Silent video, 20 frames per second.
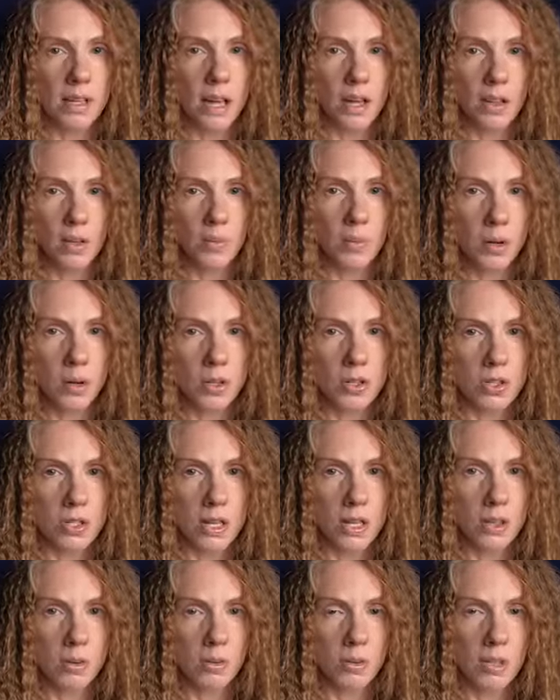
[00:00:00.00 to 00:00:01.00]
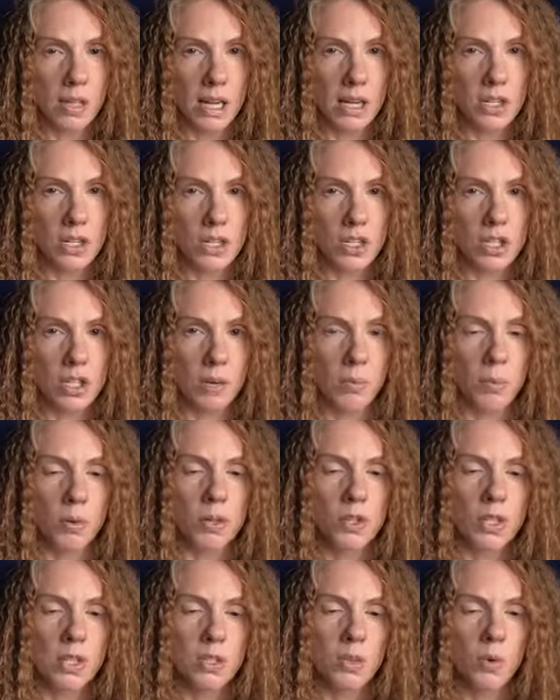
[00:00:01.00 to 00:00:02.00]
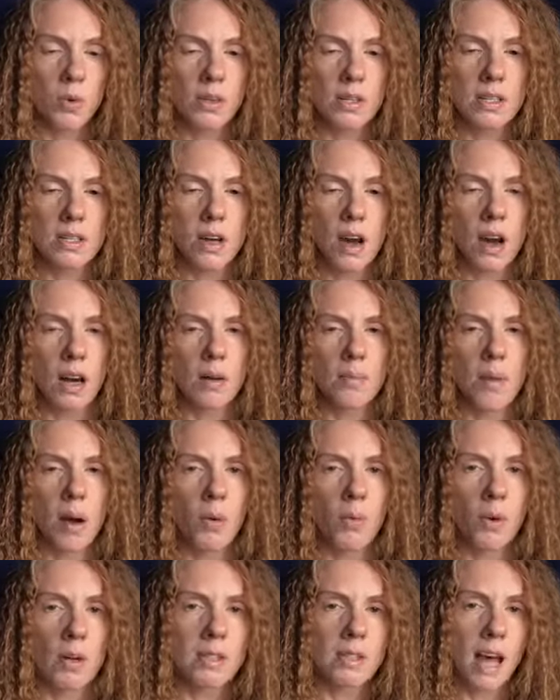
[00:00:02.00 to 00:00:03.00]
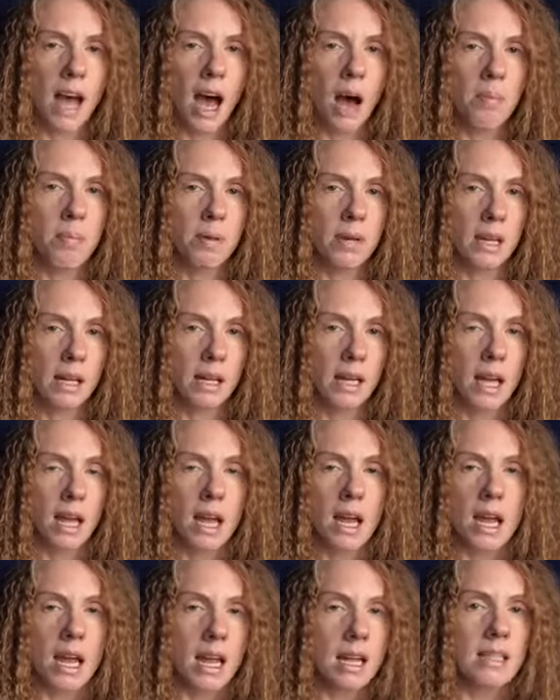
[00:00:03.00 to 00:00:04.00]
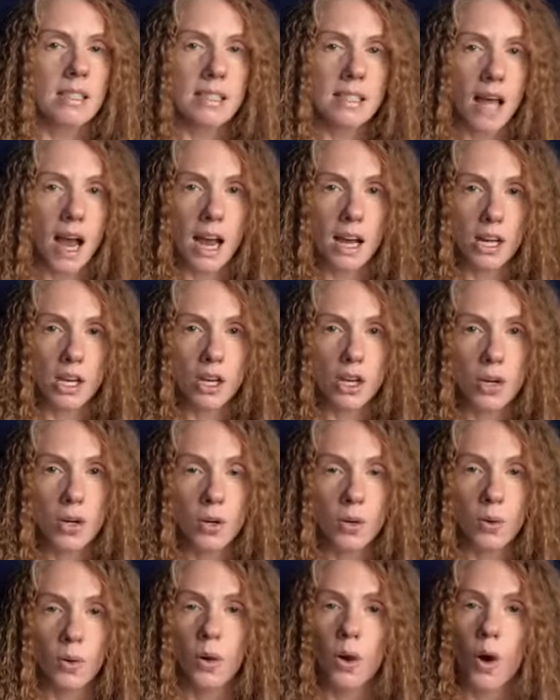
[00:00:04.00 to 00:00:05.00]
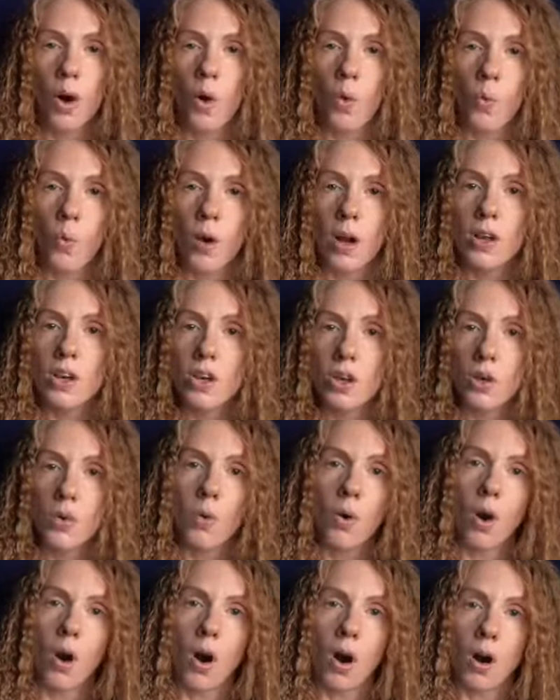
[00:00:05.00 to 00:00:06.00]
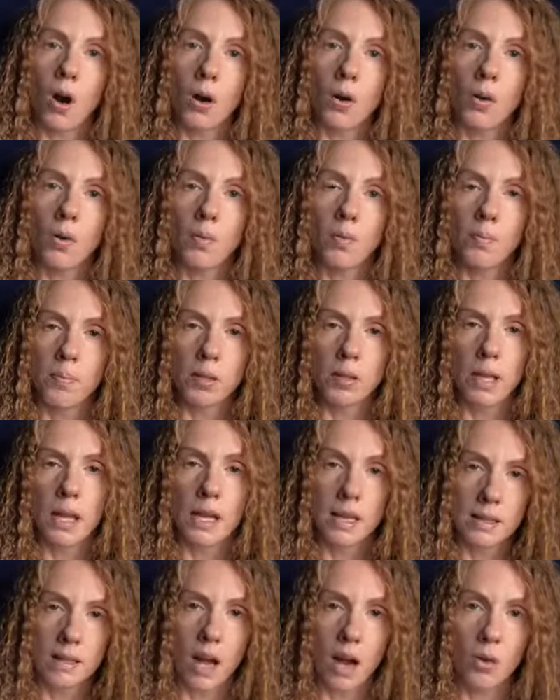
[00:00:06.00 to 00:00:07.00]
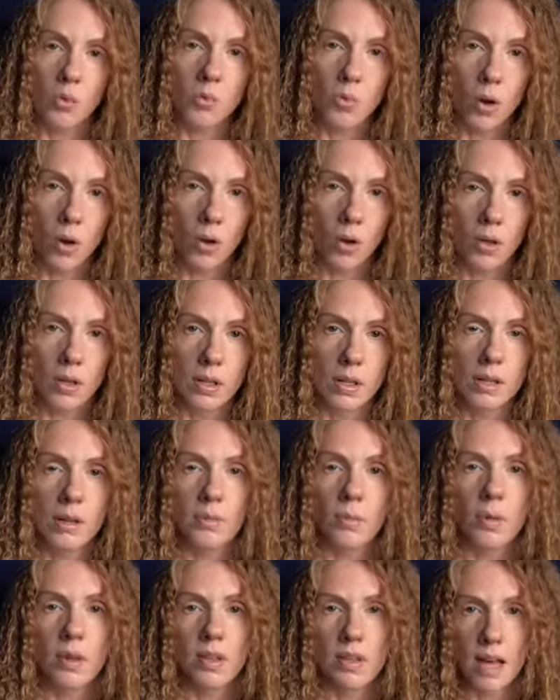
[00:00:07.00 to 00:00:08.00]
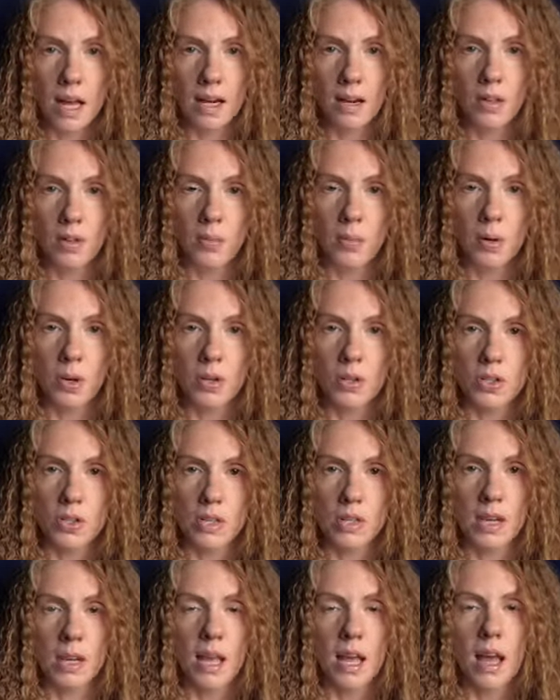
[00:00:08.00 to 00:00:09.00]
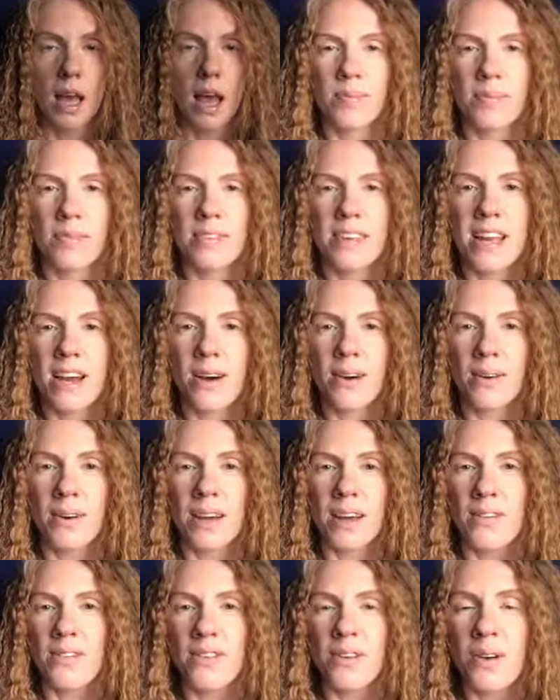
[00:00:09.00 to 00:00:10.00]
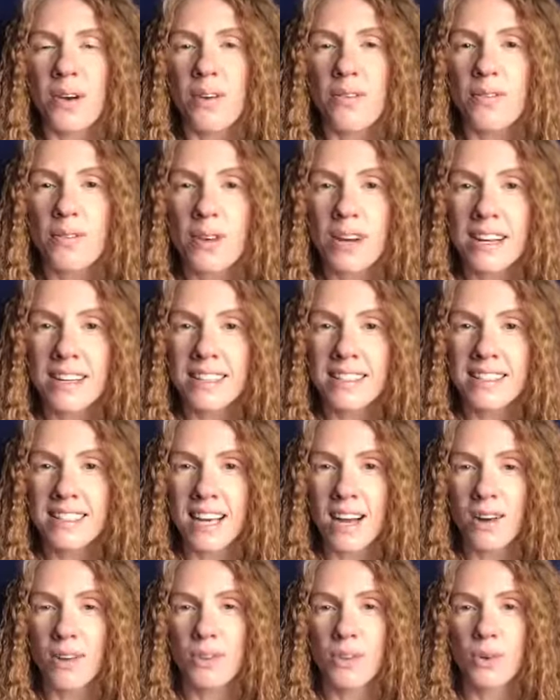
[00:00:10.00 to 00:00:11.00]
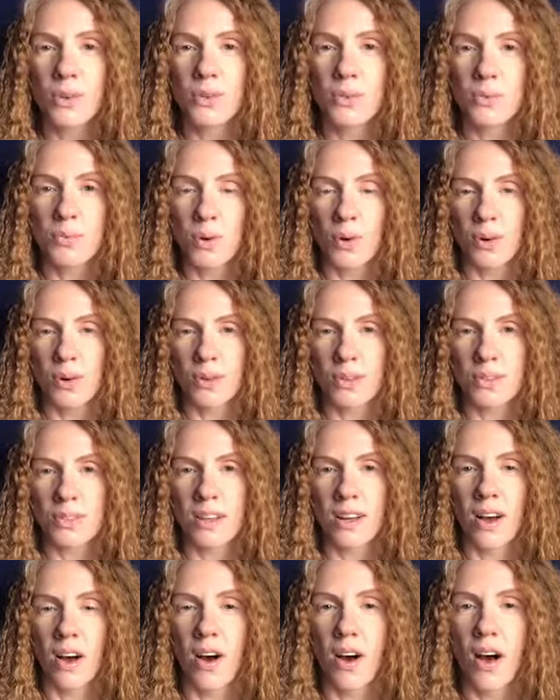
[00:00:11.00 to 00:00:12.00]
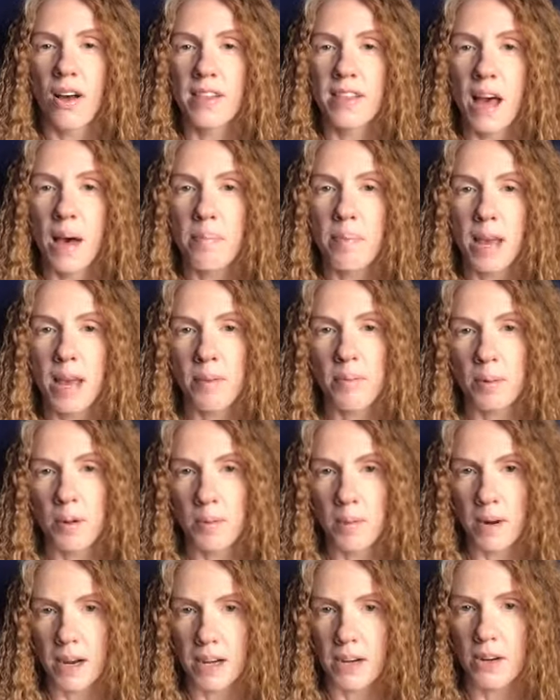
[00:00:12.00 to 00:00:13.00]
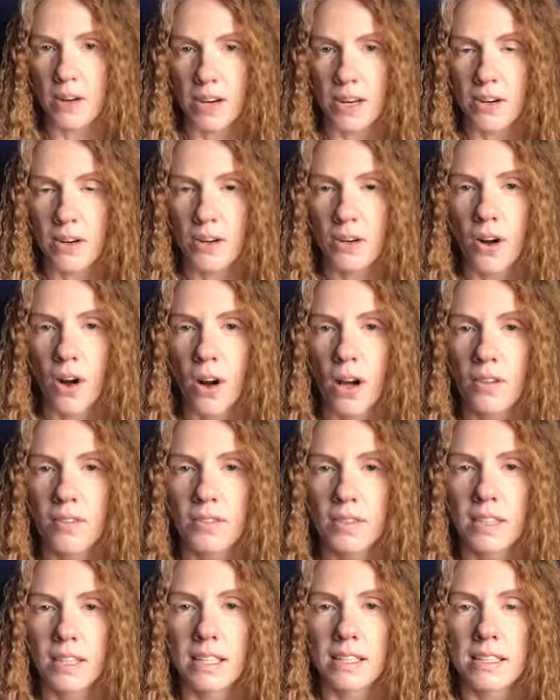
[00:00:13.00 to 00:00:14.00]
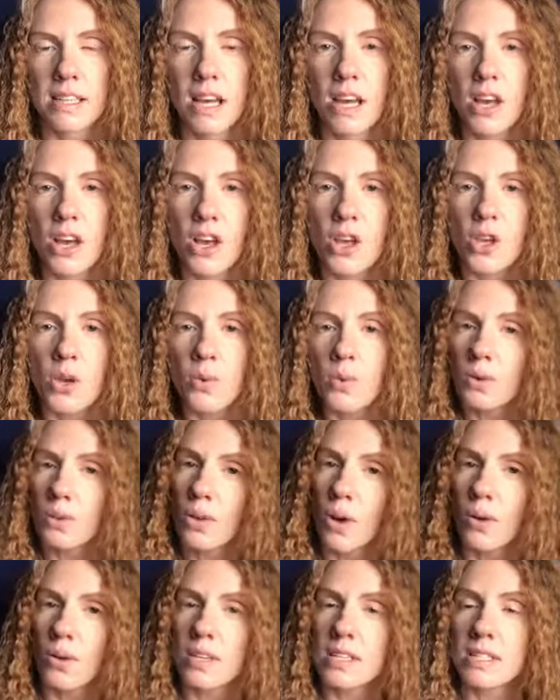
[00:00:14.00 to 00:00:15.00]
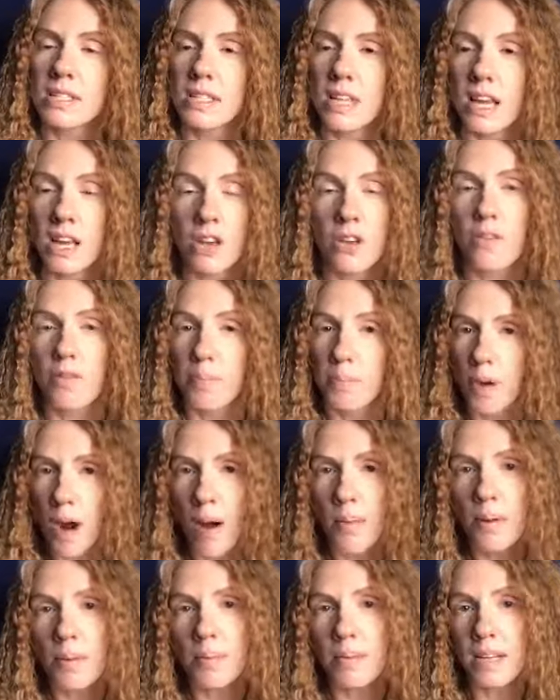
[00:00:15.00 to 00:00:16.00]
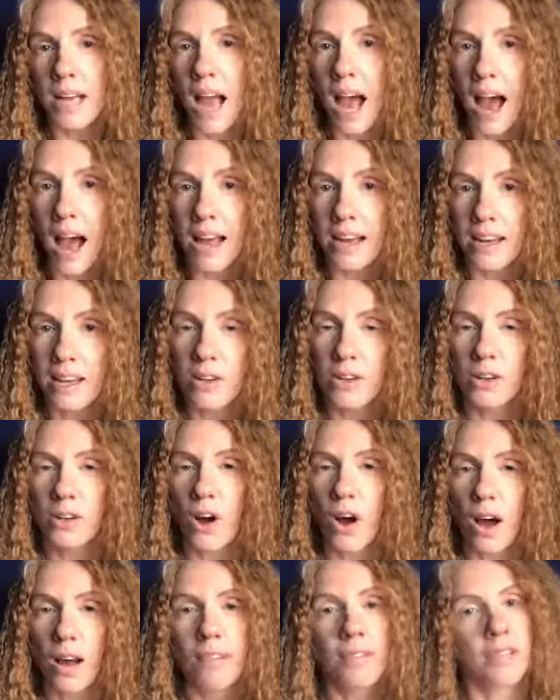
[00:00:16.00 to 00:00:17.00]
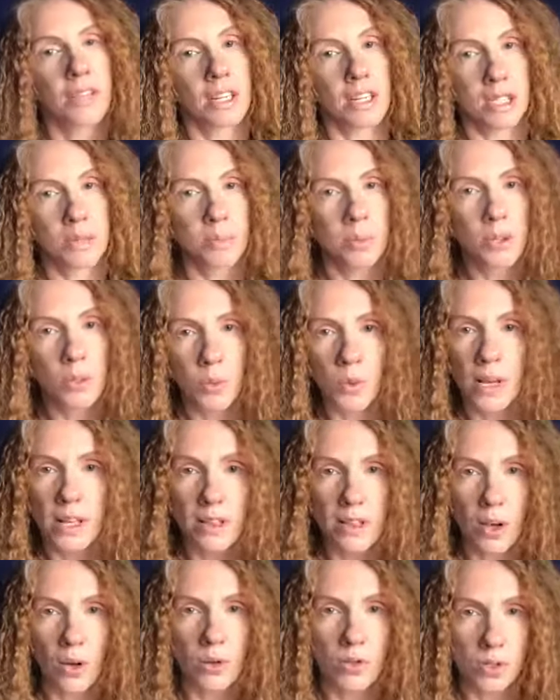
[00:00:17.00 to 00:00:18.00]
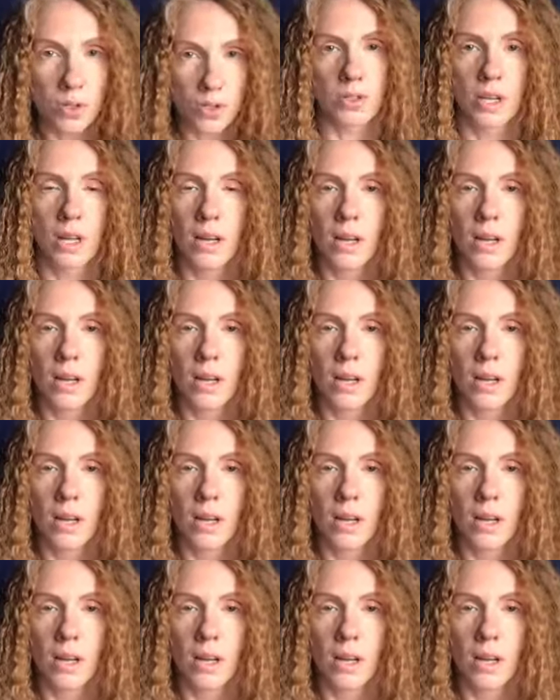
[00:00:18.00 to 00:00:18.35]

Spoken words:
the other person in the relationship. We're just going to talk about what's happening inside you when you are playing that role with that other person. Now, if you have written down those roles on that paper by your inner conflict, you will notice that you've probably had inner conflicts between those